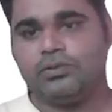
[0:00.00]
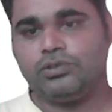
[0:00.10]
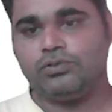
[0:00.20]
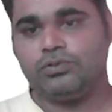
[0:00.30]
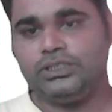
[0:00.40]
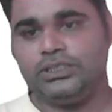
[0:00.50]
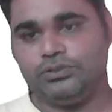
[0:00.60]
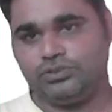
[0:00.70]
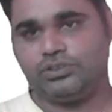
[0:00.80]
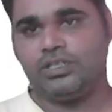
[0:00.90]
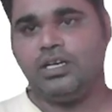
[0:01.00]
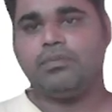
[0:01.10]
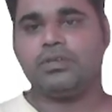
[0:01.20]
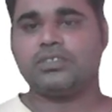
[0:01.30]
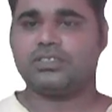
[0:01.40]
we used.
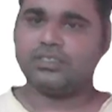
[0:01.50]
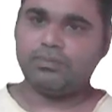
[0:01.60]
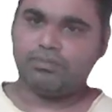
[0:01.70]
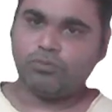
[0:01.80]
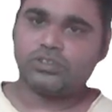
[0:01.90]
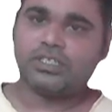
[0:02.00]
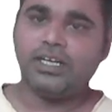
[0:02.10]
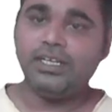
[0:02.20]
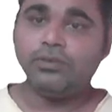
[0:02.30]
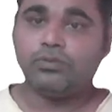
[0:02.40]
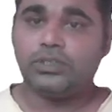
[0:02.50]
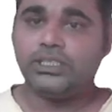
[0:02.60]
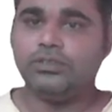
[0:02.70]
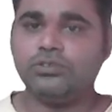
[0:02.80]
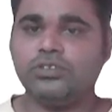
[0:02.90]
But mostly we
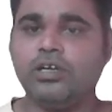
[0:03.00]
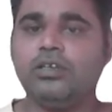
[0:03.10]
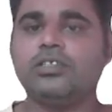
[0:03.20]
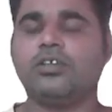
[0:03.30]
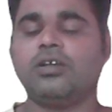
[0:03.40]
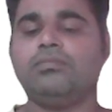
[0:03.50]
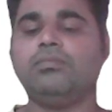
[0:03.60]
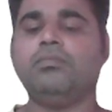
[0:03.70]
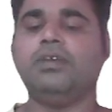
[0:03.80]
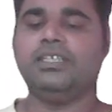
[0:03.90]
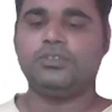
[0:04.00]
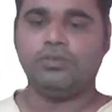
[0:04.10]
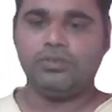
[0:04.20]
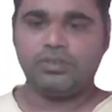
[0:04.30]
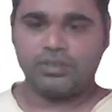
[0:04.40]
use the term
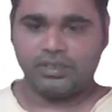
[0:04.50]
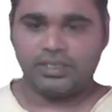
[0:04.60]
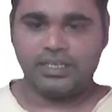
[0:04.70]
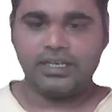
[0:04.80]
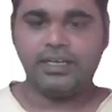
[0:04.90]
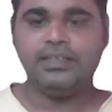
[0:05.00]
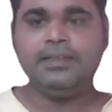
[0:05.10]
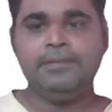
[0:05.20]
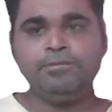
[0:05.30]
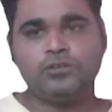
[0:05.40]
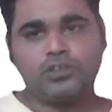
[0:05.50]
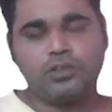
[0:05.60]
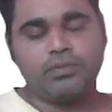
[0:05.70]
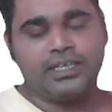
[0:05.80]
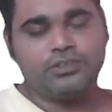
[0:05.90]
mitochondria. So the
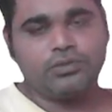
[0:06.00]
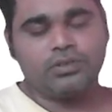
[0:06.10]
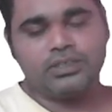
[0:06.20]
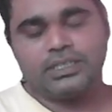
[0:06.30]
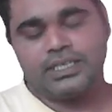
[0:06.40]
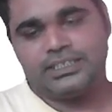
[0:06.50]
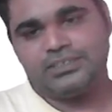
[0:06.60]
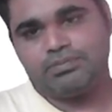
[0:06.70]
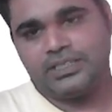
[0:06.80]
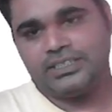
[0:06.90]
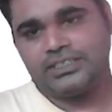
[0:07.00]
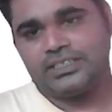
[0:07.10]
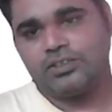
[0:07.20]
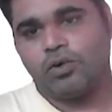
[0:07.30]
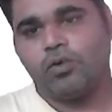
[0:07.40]
mitochondria is present
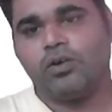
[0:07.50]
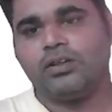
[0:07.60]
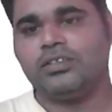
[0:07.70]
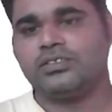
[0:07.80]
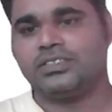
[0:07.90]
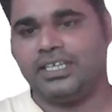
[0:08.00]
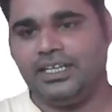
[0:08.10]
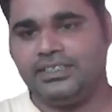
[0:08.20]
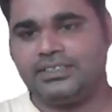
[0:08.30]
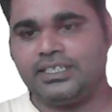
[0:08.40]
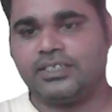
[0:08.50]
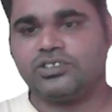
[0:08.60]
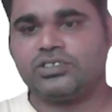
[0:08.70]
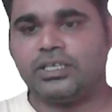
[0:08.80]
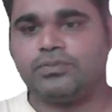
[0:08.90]
in all the cells
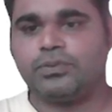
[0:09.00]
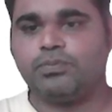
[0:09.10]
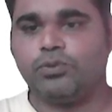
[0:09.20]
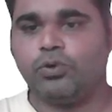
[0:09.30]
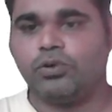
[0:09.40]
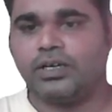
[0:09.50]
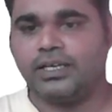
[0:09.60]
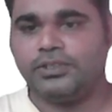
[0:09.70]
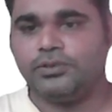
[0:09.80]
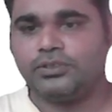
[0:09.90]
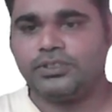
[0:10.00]
except prokaryote